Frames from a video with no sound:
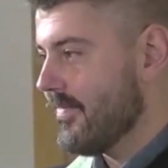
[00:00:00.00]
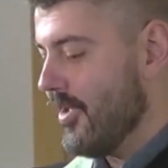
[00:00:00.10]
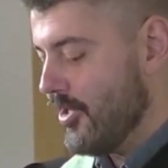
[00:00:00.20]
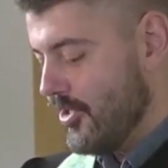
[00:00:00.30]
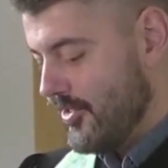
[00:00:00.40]

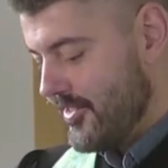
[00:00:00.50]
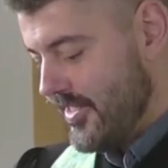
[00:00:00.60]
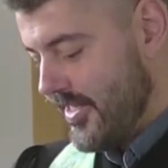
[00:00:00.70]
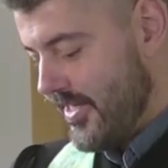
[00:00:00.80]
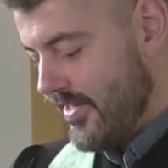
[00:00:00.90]
A good
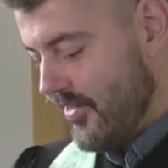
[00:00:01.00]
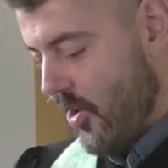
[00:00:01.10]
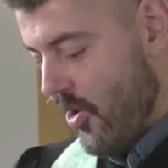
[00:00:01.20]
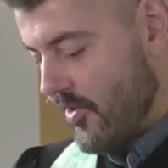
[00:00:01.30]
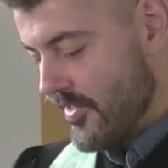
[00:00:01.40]
deed in the
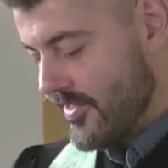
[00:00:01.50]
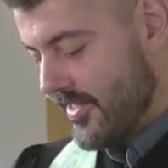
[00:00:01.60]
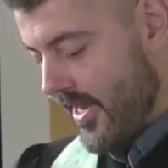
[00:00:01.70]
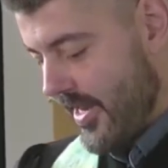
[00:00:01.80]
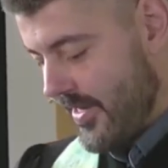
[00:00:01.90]
hardest
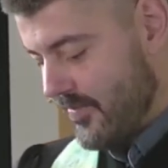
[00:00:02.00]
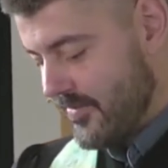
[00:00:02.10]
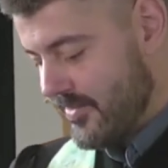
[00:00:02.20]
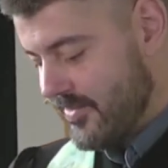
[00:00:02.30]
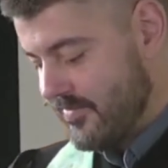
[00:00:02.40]

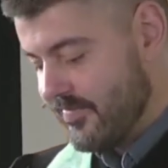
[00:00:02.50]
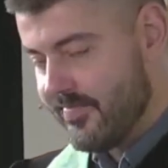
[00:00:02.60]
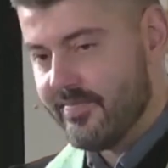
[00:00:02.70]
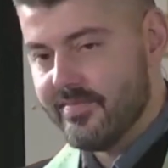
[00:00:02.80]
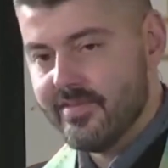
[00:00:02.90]
times,
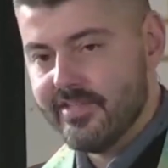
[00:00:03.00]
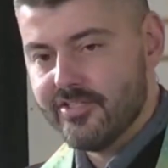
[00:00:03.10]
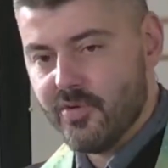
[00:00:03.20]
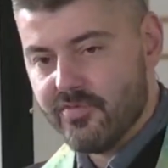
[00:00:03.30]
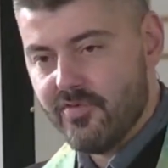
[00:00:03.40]

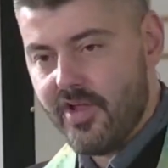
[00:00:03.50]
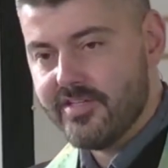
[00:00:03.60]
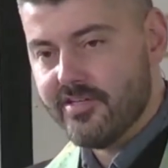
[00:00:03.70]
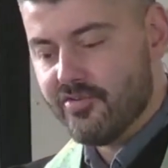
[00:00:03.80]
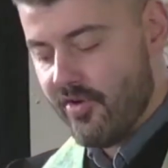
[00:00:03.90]
to a friend
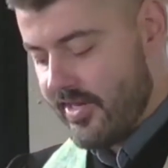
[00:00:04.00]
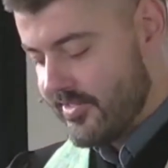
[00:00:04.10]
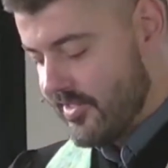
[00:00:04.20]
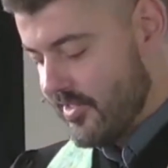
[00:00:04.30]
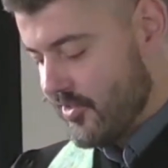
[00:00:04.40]
in
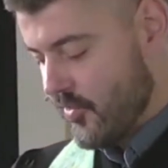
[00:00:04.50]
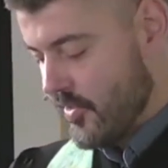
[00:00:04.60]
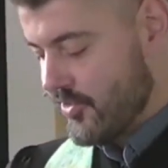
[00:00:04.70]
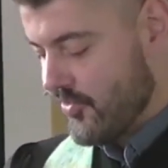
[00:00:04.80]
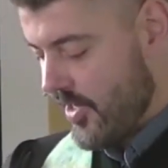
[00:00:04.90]
crisis or a
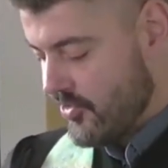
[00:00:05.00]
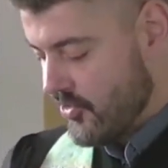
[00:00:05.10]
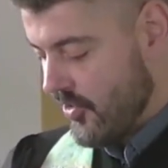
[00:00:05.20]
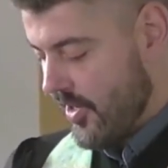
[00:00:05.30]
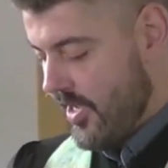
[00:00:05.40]

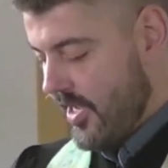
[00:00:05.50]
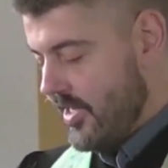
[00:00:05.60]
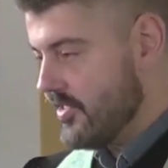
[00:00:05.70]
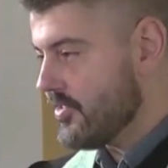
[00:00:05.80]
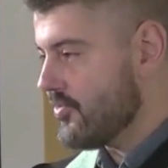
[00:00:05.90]
stranger
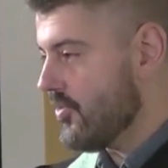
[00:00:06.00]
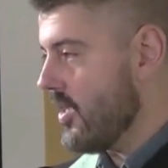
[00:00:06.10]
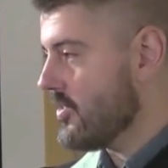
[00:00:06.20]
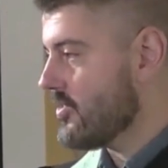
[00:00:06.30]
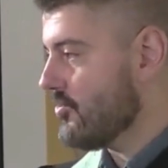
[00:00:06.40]
in
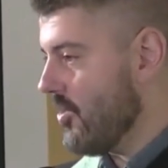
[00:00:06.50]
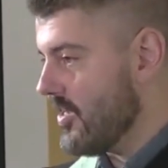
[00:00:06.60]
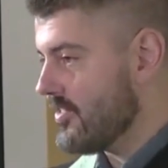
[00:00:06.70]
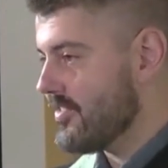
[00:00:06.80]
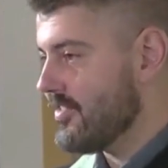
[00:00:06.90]
distress,
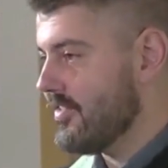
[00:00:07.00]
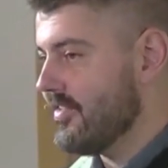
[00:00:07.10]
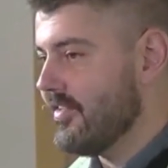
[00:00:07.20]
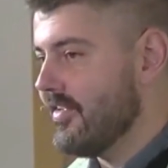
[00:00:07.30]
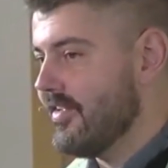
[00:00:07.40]
grace
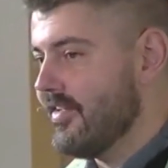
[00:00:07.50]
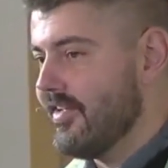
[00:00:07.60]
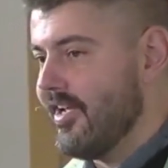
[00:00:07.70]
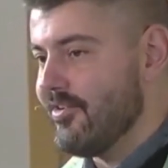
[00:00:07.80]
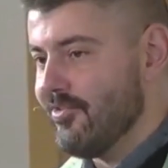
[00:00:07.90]

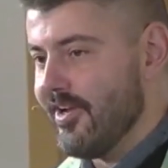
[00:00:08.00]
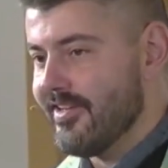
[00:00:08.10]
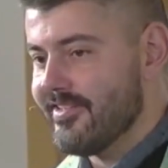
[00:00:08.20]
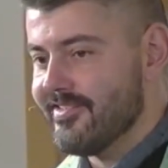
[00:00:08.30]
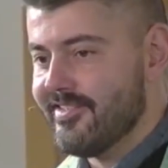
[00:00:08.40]
and
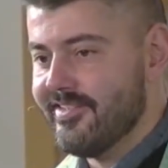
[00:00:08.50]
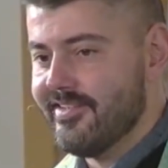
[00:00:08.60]
grace.